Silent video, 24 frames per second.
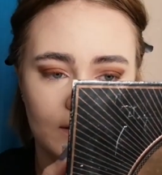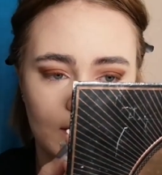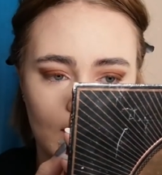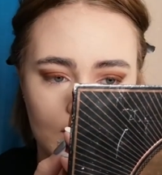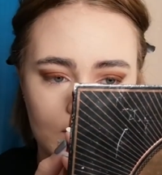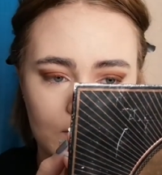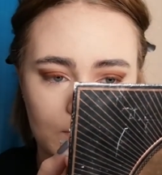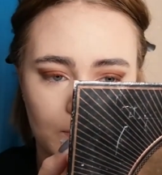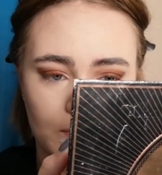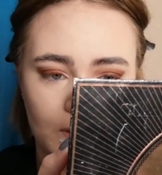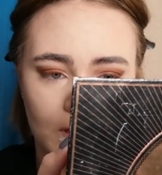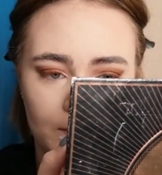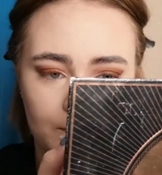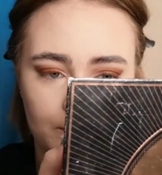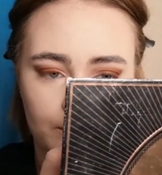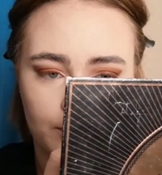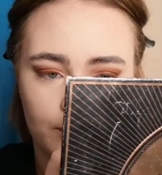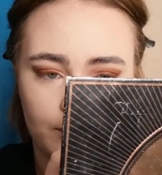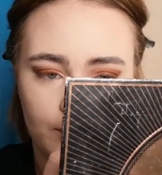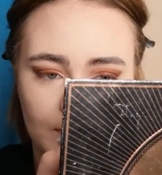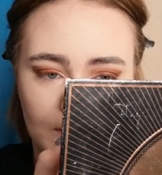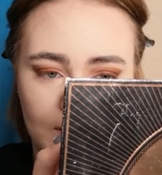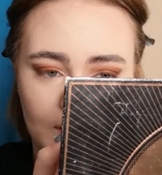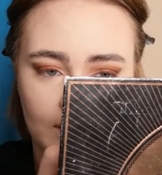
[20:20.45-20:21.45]
that's where I'm
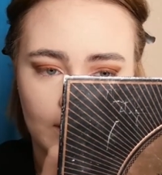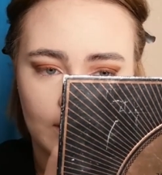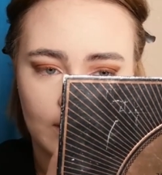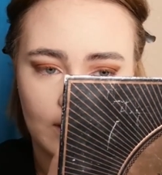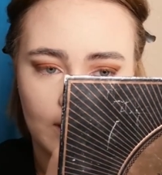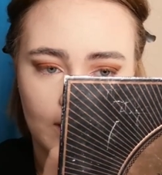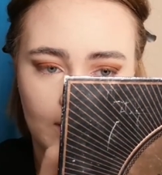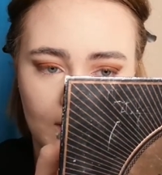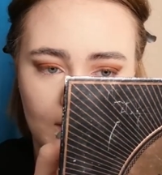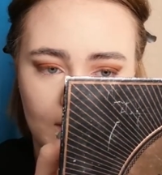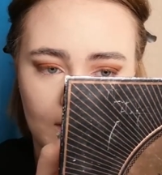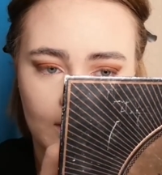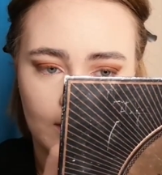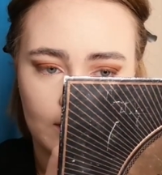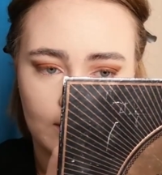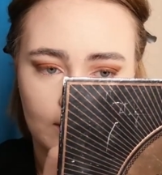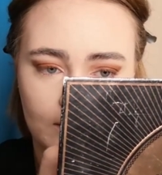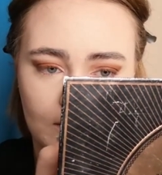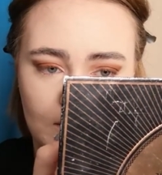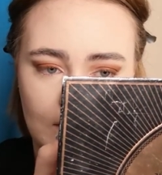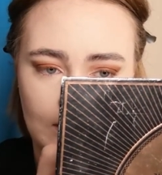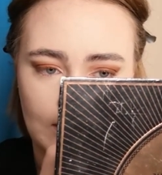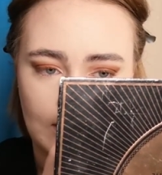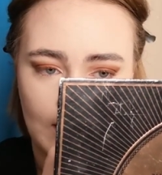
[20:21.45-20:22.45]
putting a
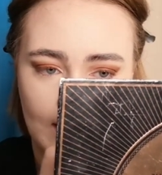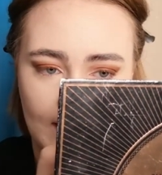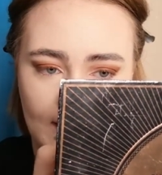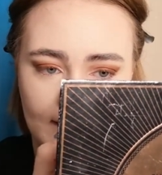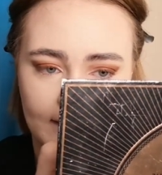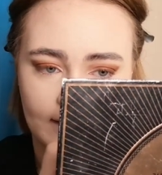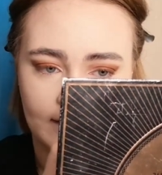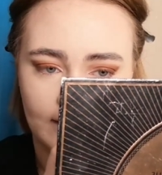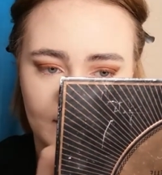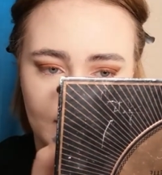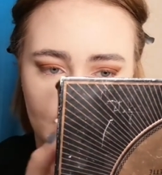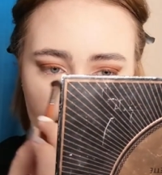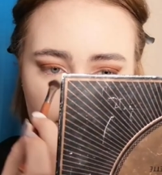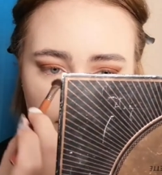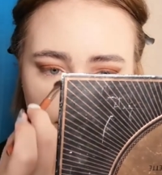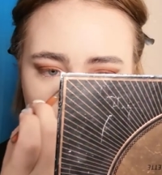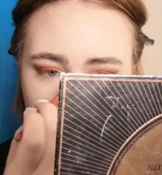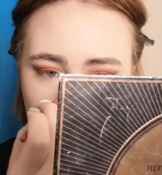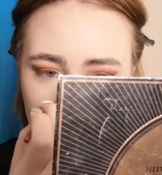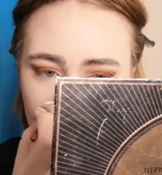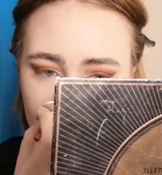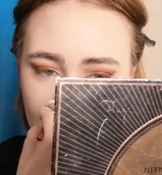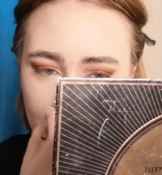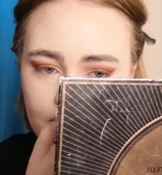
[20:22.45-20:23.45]
little line
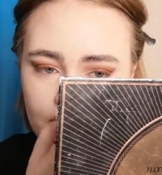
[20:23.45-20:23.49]
there